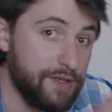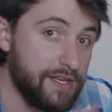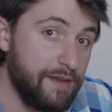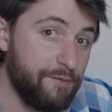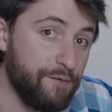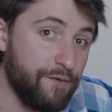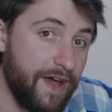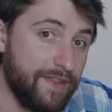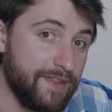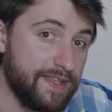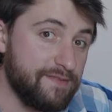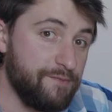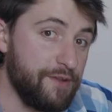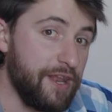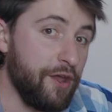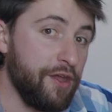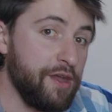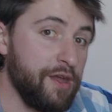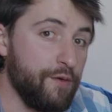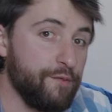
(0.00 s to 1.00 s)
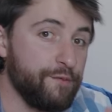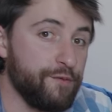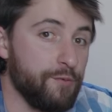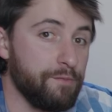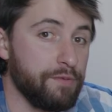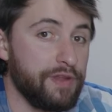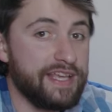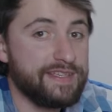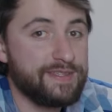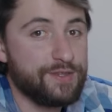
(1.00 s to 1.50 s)
you did find this video helpful,
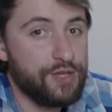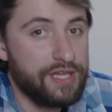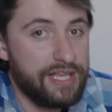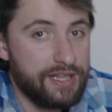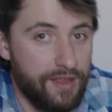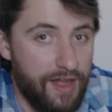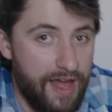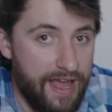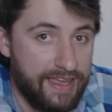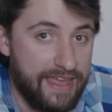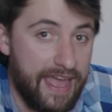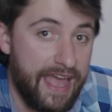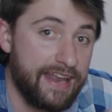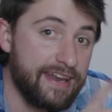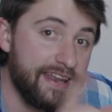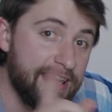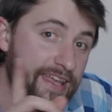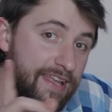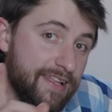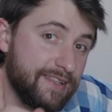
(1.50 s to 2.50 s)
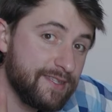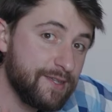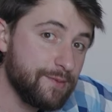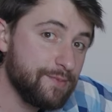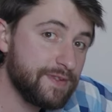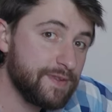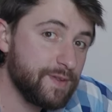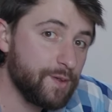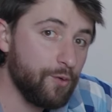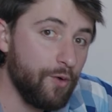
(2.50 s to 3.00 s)
please do hit like and hit
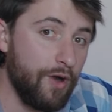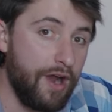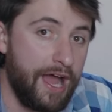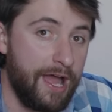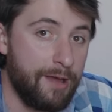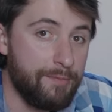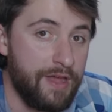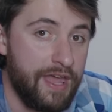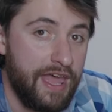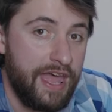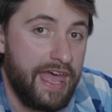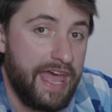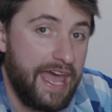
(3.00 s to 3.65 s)
subscribe